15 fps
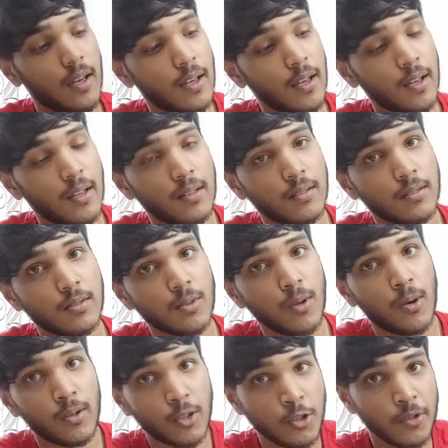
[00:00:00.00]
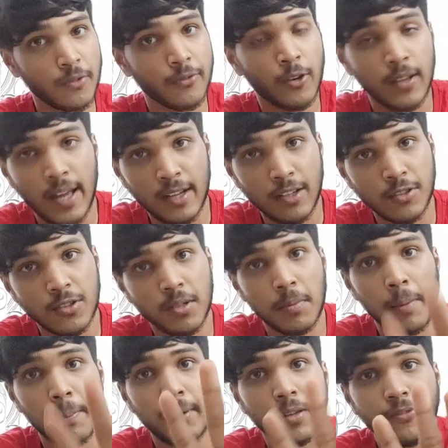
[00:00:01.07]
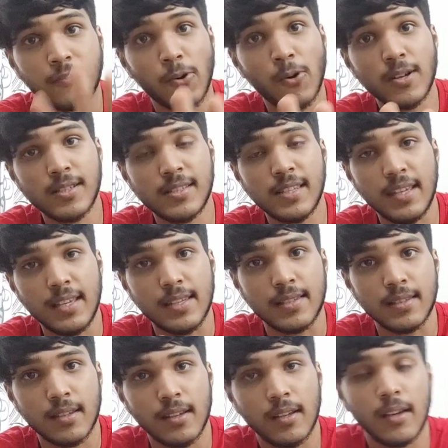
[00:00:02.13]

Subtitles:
And so you should remember the 4 C's.